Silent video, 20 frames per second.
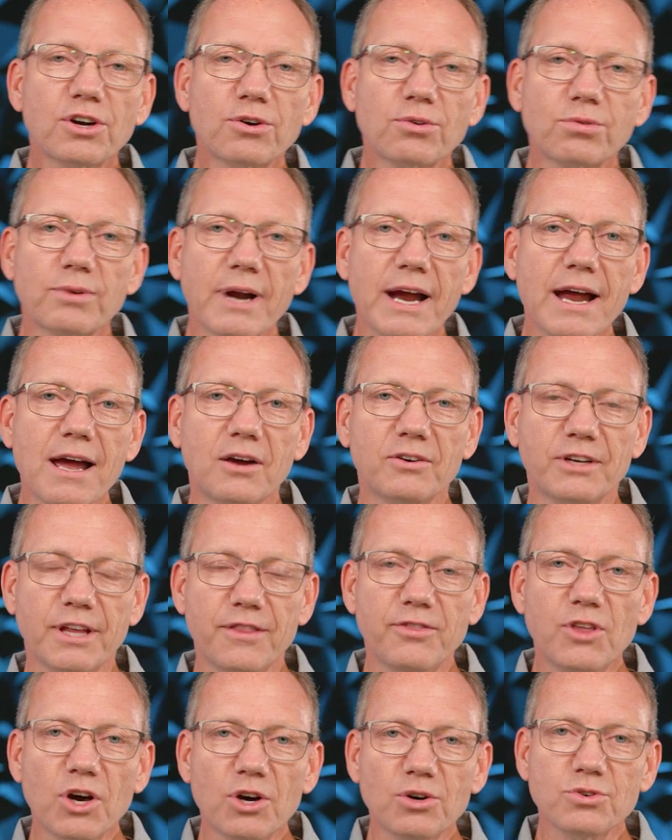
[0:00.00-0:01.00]
around
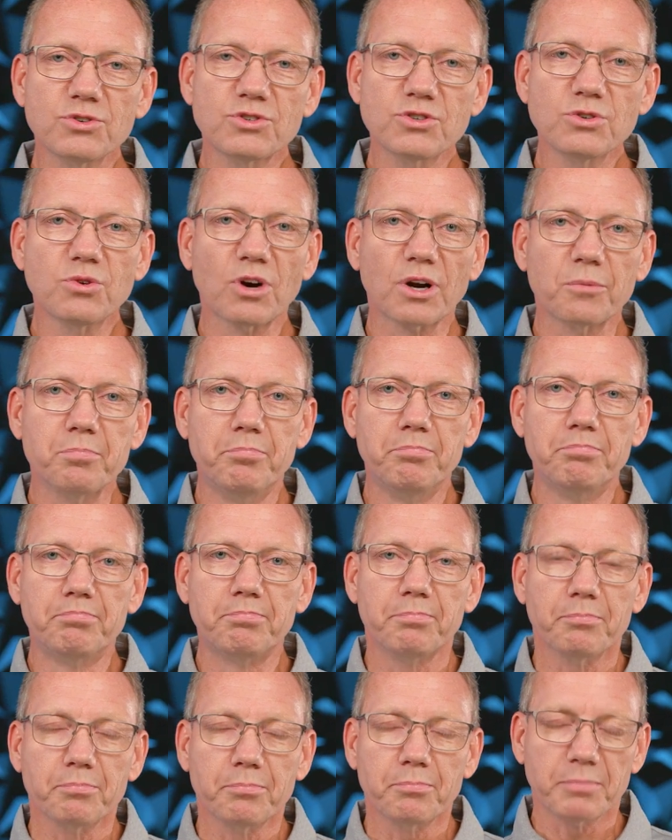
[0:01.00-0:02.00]
and those who are
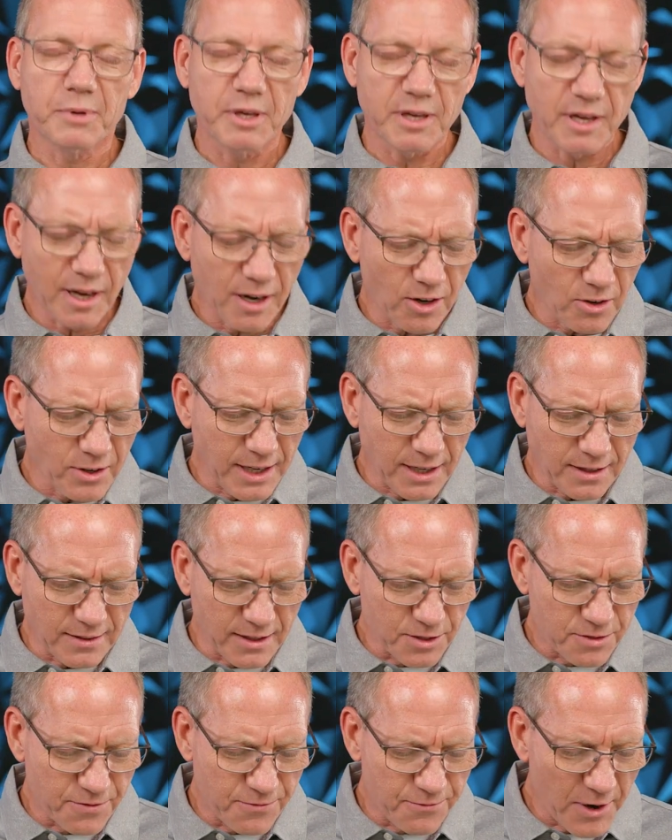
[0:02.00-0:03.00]
carrying
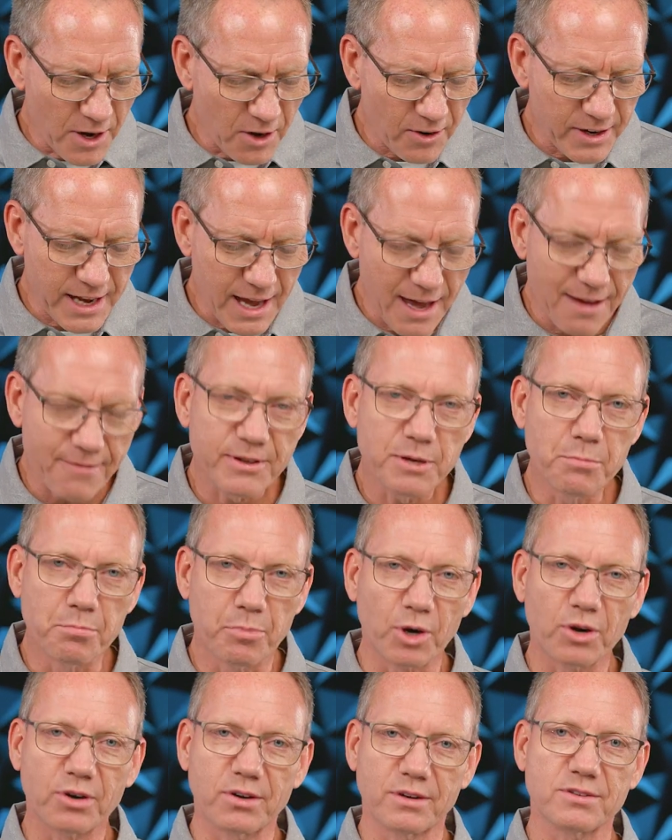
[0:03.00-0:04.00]
these very heavy
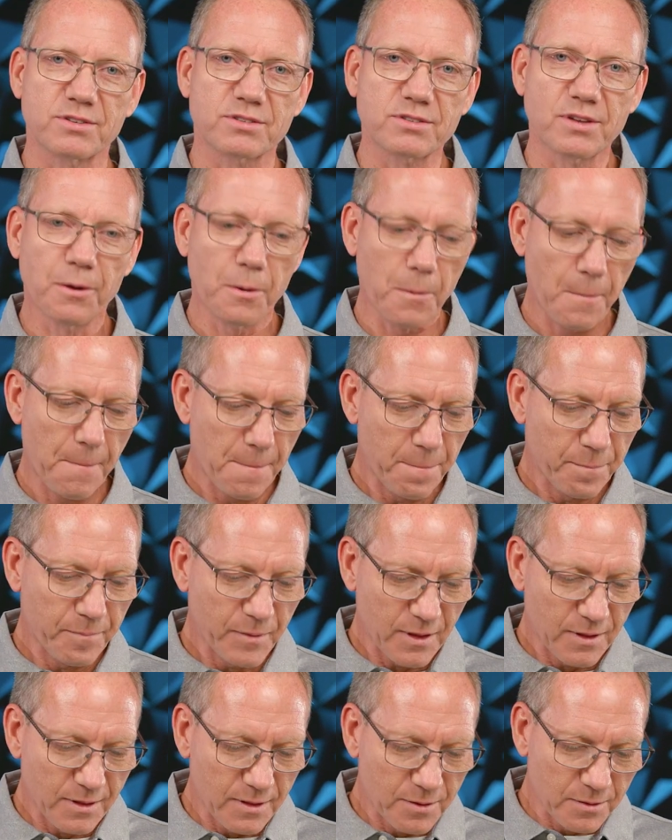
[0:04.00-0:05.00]
burdens,
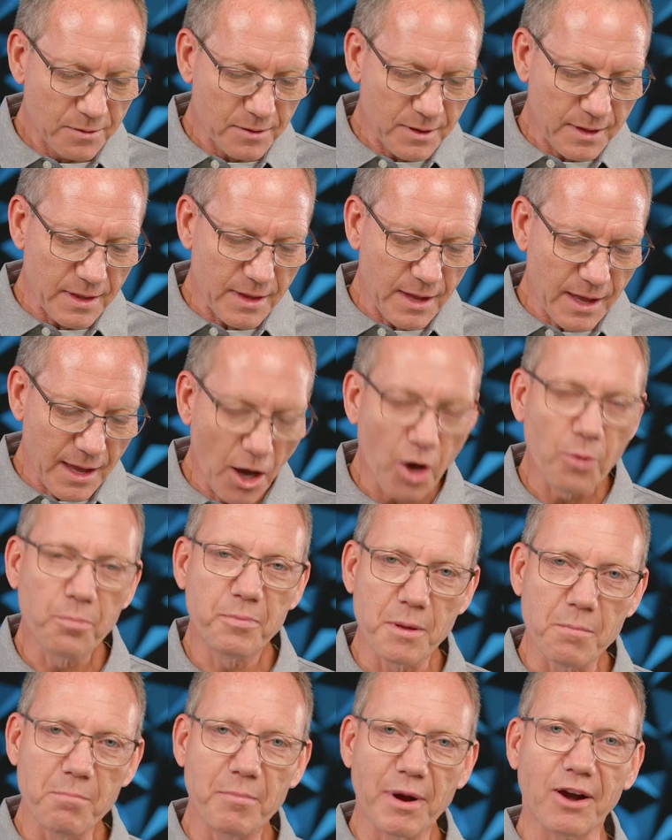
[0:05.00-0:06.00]
help
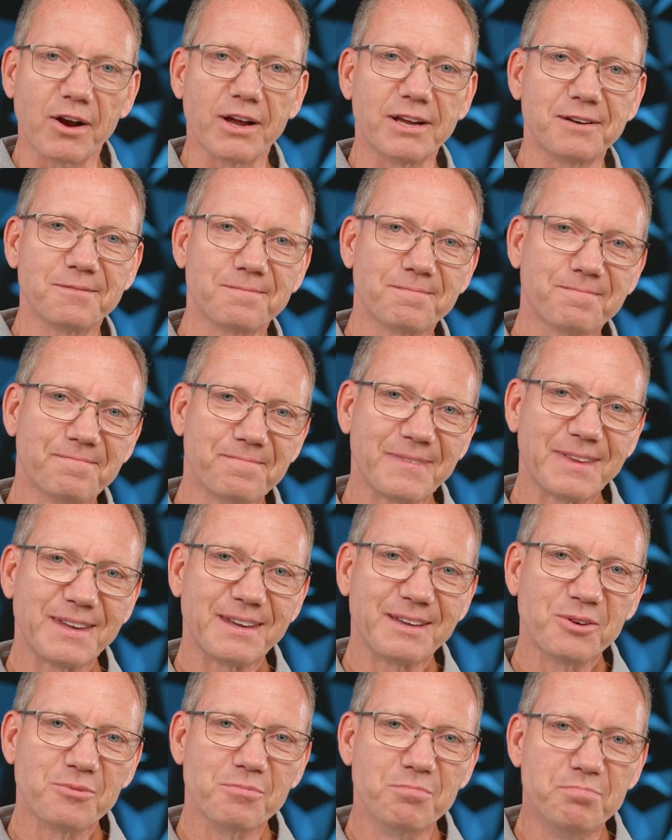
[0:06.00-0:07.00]
them bear it.
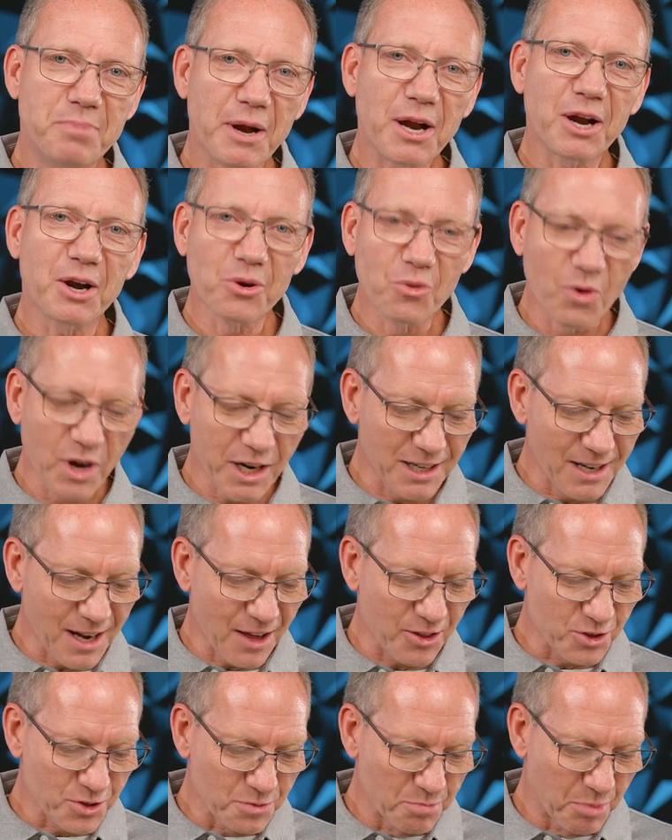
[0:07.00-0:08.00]
Bear one
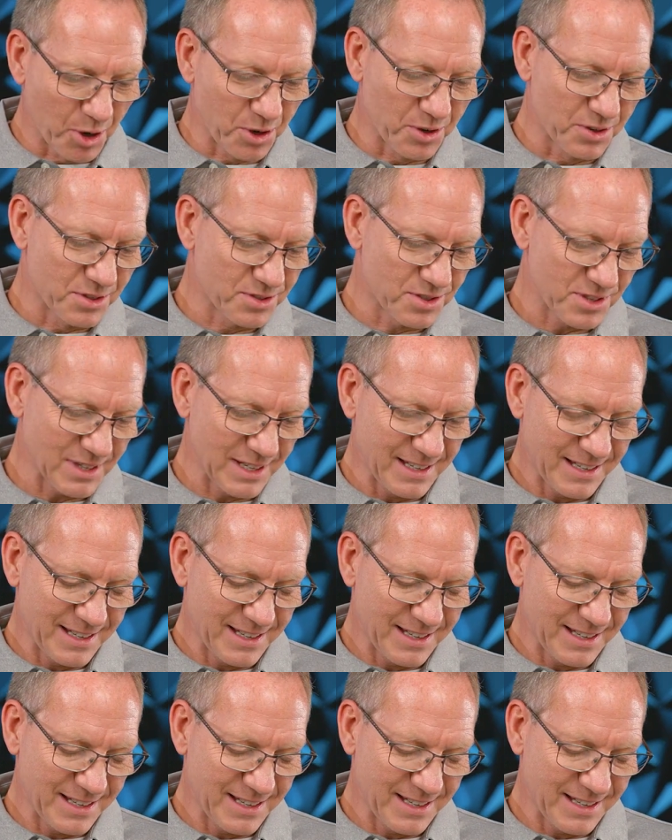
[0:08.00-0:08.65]
another's burdens.